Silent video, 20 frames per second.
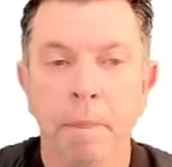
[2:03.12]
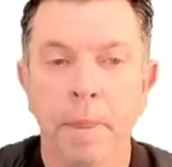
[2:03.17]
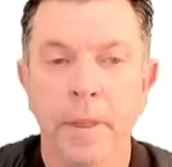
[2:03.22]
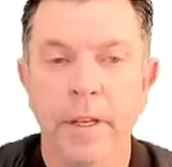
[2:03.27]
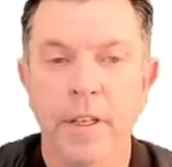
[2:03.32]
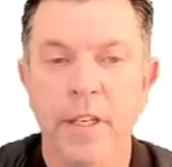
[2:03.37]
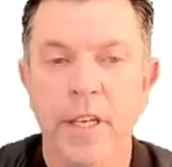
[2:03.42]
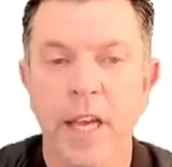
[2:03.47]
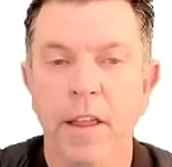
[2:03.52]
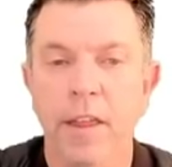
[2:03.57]

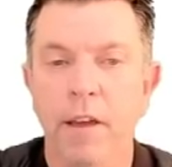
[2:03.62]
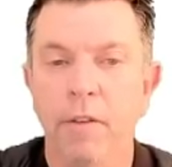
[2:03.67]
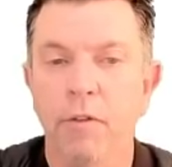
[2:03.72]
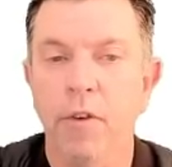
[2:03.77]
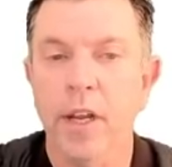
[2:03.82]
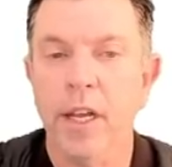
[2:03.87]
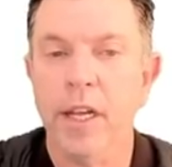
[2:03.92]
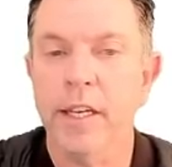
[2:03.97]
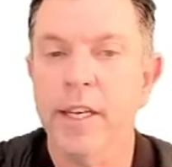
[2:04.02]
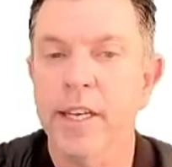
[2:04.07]
South
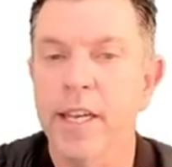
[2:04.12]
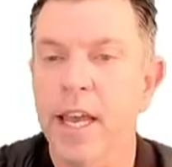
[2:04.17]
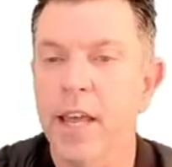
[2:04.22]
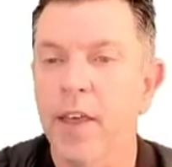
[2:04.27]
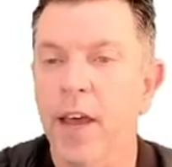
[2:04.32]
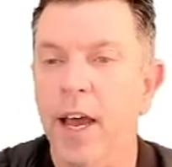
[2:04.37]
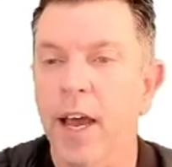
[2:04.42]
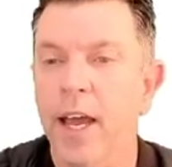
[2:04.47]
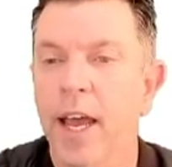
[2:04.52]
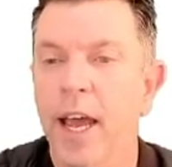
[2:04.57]
African
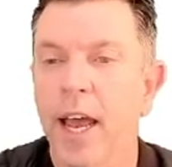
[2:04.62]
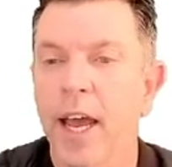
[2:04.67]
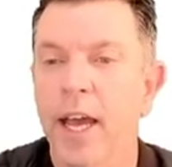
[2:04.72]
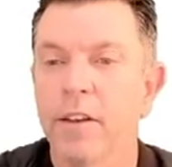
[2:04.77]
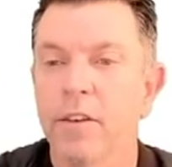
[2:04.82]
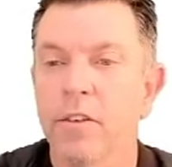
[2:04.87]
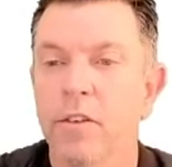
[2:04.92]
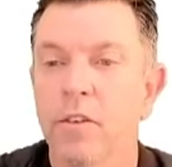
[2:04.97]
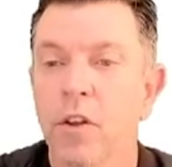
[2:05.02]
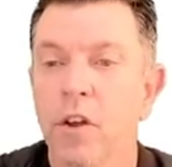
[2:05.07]
Tether
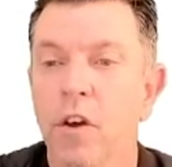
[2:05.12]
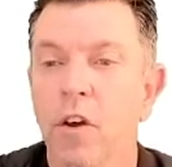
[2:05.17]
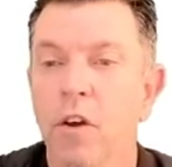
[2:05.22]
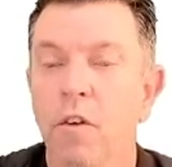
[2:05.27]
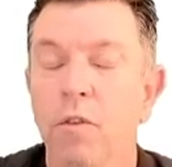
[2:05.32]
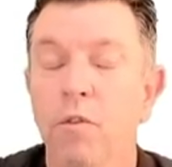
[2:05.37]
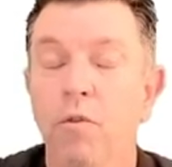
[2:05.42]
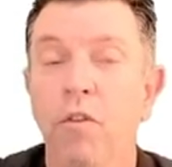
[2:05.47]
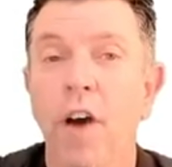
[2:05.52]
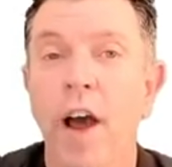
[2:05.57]
at
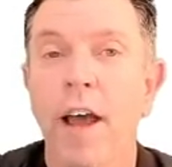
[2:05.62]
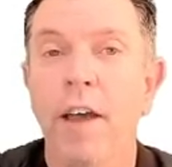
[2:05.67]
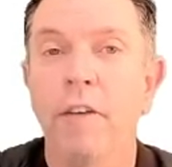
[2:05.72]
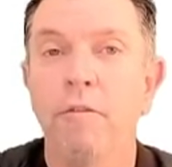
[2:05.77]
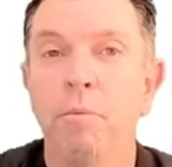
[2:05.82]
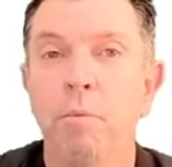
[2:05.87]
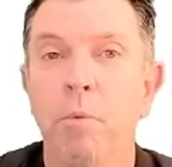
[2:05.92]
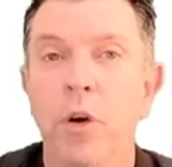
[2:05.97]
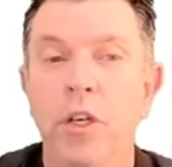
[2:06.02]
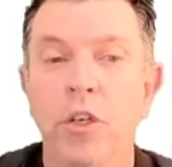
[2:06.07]

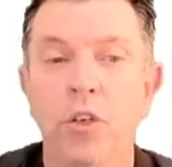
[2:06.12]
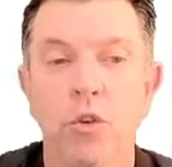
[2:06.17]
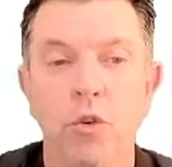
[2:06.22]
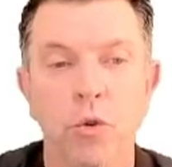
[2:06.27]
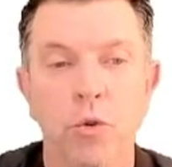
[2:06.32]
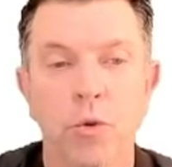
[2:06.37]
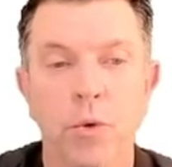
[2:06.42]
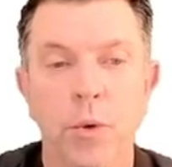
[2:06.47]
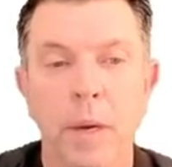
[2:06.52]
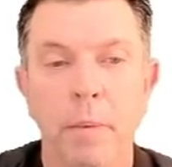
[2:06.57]

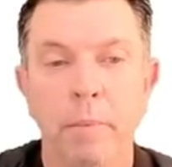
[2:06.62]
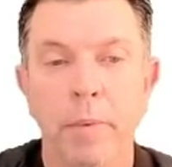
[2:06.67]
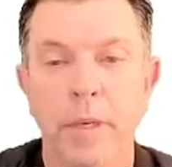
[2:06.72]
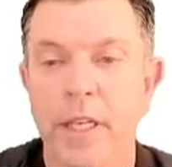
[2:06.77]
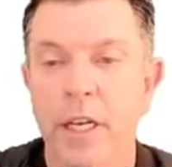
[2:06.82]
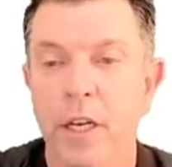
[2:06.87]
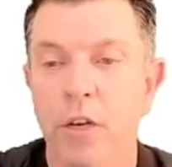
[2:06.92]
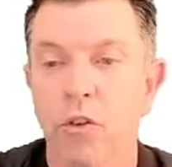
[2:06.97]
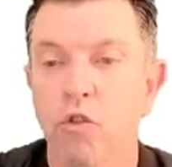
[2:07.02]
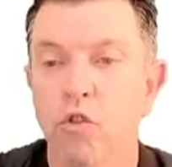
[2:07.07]

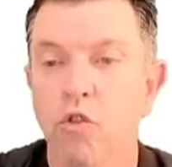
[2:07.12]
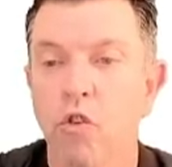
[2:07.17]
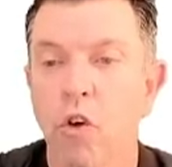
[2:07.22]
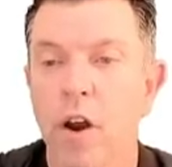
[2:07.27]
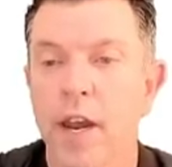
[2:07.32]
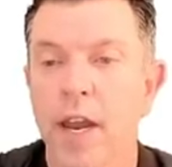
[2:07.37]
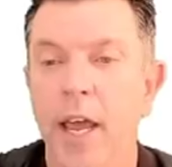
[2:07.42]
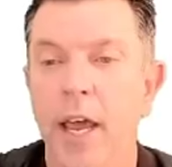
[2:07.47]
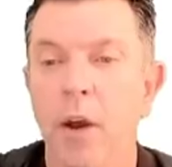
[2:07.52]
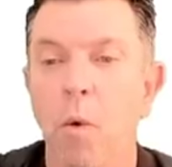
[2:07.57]
5.23%,
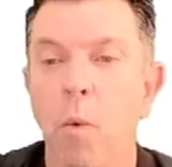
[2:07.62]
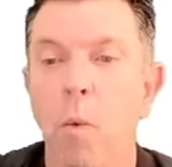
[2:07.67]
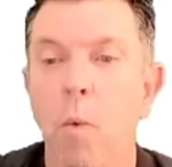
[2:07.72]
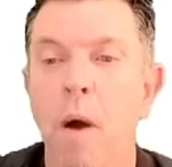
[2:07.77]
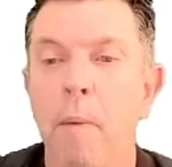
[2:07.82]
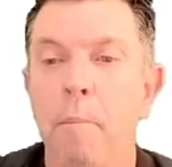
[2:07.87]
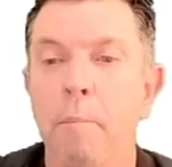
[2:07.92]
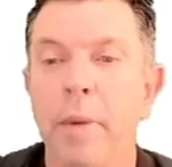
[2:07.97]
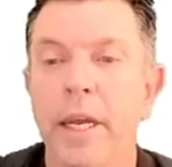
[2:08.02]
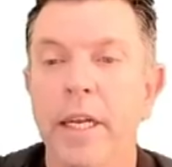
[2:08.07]
Tron at a
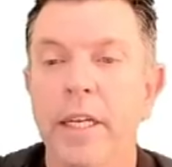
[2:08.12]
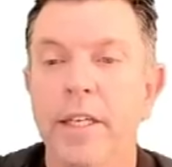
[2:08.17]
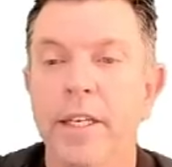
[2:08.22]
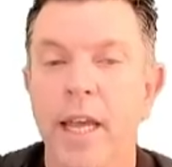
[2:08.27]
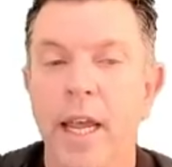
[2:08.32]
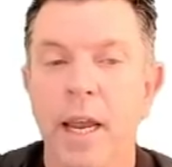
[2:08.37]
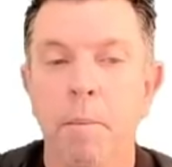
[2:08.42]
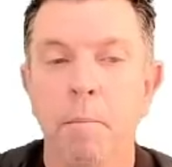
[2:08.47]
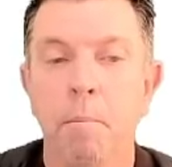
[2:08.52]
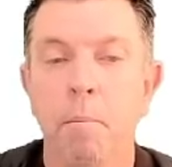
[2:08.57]
whopping
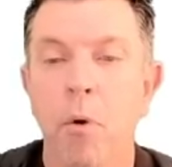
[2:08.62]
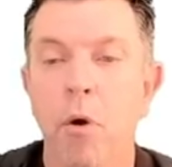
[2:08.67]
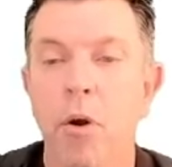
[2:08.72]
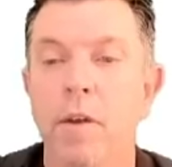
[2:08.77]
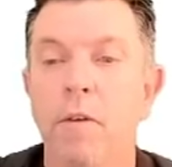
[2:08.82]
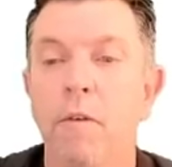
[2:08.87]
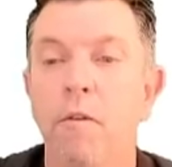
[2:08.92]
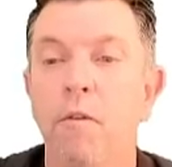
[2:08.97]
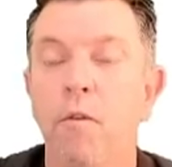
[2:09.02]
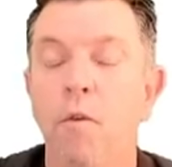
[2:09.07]

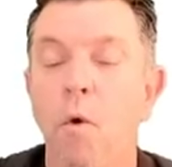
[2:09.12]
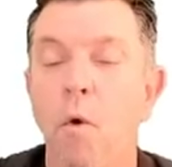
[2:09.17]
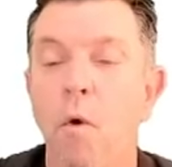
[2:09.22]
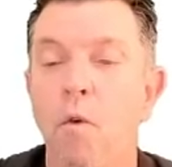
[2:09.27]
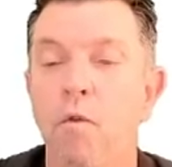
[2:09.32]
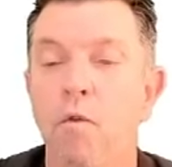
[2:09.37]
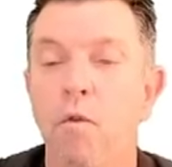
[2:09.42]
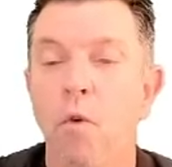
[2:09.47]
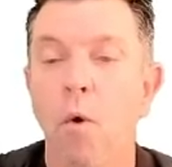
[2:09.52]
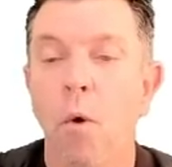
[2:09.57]

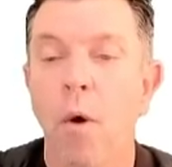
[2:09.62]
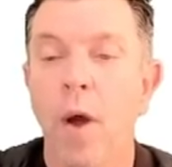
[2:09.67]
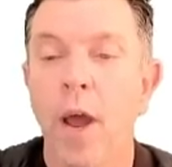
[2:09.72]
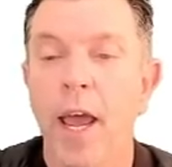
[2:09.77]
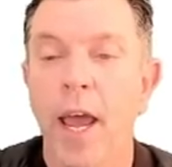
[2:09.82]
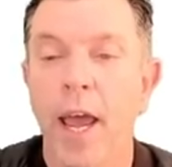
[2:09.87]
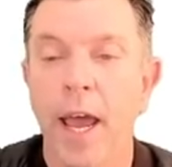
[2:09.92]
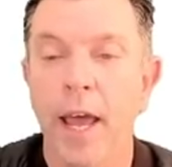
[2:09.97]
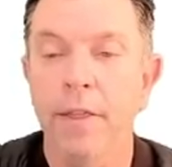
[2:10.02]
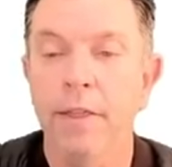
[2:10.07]
10.44%,
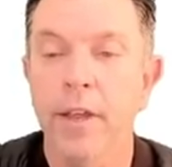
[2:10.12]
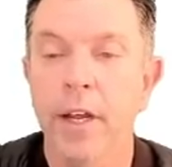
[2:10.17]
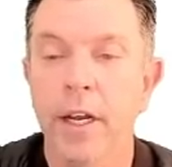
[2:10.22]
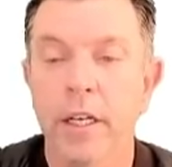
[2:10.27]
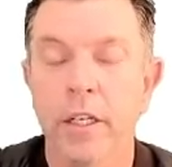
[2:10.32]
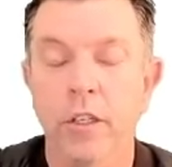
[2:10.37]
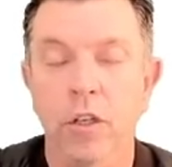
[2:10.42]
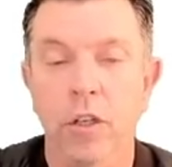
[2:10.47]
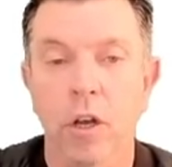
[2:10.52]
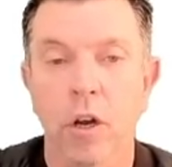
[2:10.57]
and the
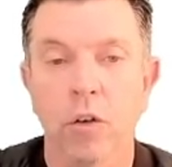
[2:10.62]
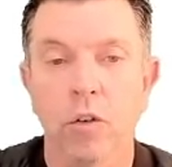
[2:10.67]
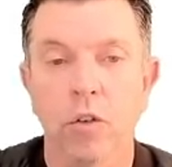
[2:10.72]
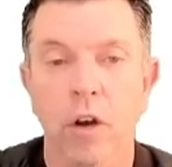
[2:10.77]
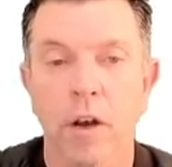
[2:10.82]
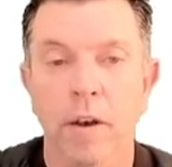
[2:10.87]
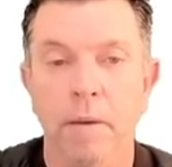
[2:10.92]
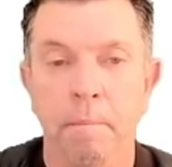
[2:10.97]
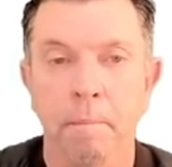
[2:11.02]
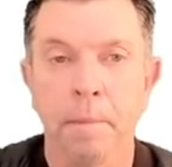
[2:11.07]
list goes
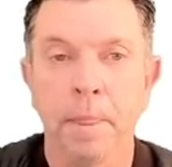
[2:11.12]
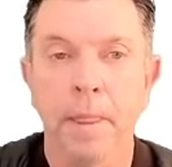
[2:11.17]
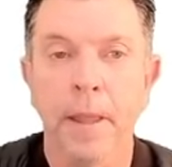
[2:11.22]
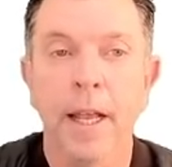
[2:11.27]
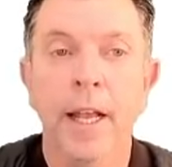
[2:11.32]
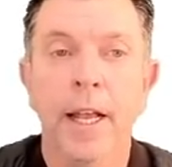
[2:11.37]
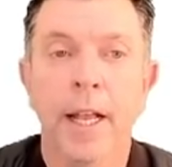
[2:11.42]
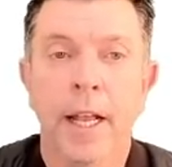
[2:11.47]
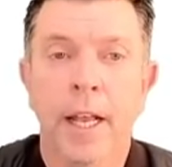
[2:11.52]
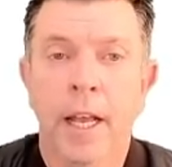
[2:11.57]
on.
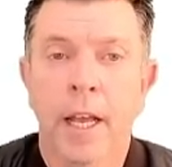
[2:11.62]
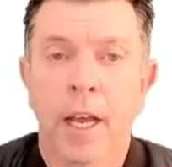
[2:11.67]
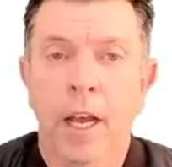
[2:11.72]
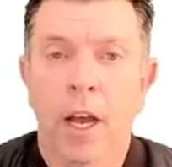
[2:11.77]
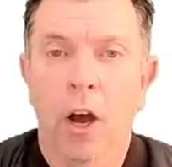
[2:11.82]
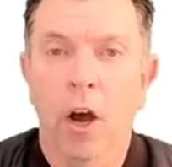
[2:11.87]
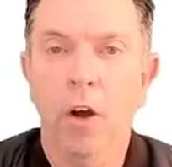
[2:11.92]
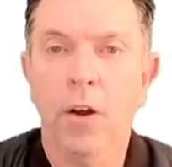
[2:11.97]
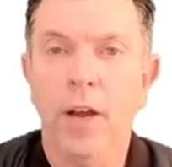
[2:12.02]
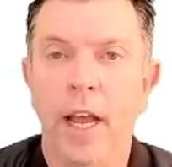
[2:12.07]

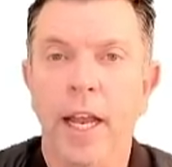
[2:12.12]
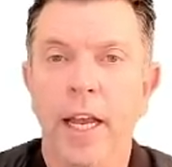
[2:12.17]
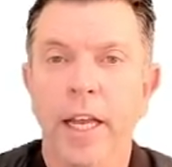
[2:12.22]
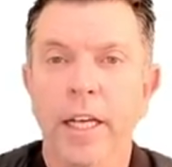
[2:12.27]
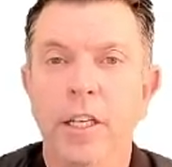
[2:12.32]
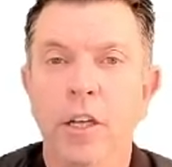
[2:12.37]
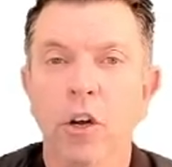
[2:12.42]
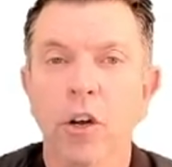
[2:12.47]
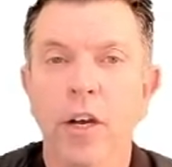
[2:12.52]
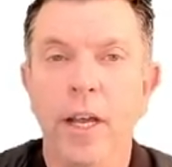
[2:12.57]
Okay,
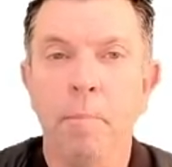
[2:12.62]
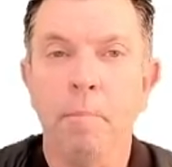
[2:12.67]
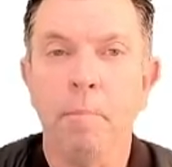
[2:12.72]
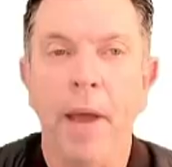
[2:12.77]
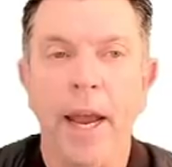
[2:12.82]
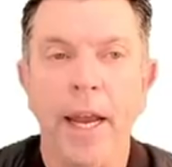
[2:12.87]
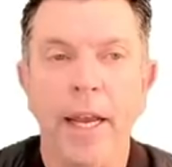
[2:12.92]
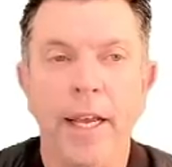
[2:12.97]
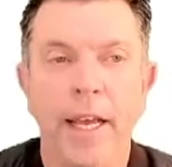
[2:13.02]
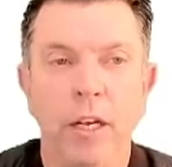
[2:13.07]
let's look at
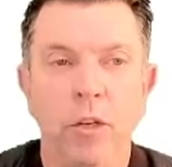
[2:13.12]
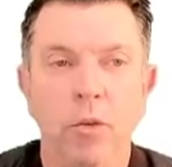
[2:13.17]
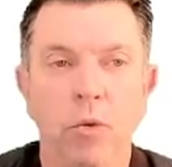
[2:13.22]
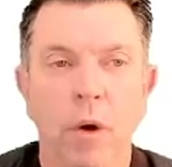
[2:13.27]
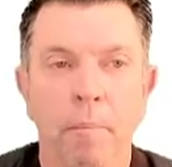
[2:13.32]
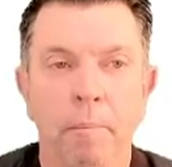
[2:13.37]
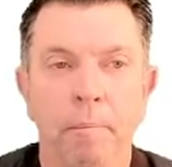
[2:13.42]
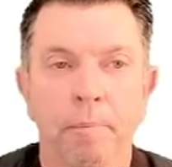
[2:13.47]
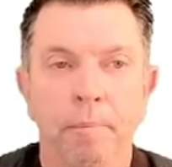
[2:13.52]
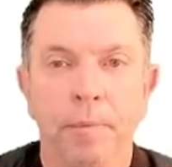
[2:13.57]

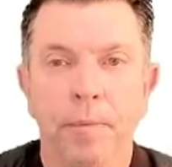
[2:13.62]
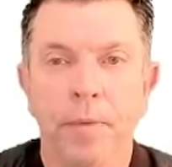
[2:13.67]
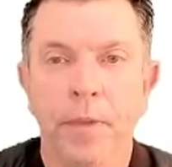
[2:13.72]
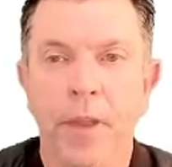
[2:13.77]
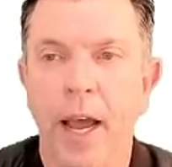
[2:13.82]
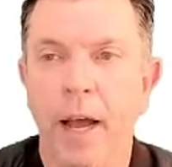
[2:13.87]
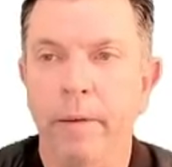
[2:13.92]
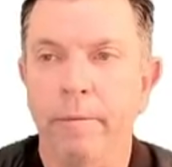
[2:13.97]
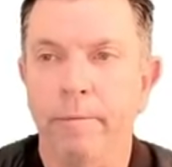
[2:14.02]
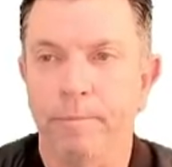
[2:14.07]
PancakeSwap.
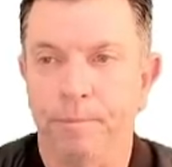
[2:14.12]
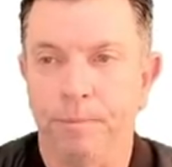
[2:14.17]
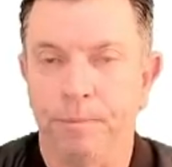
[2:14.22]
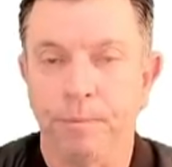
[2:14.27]
Now,